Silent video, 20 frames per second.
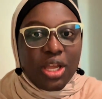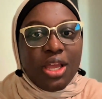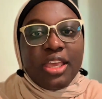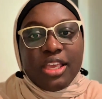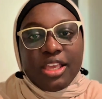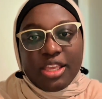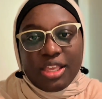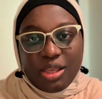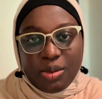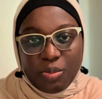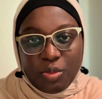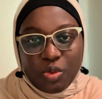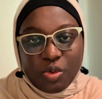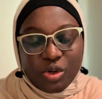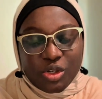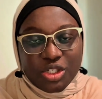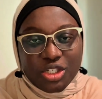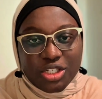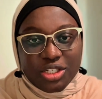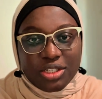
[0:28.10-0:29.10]
keep
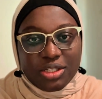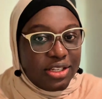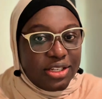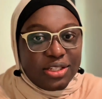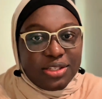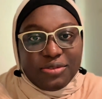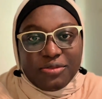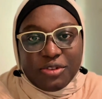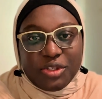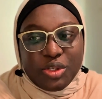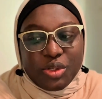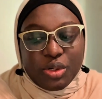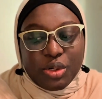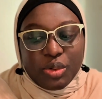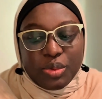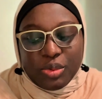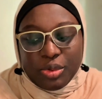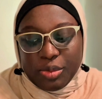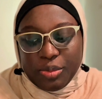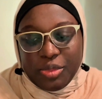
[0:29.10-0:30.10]
watching. This video
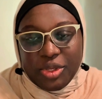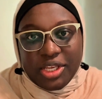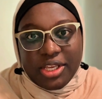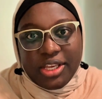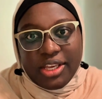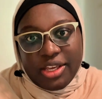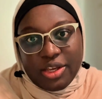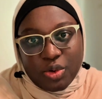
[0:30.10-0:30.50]
will be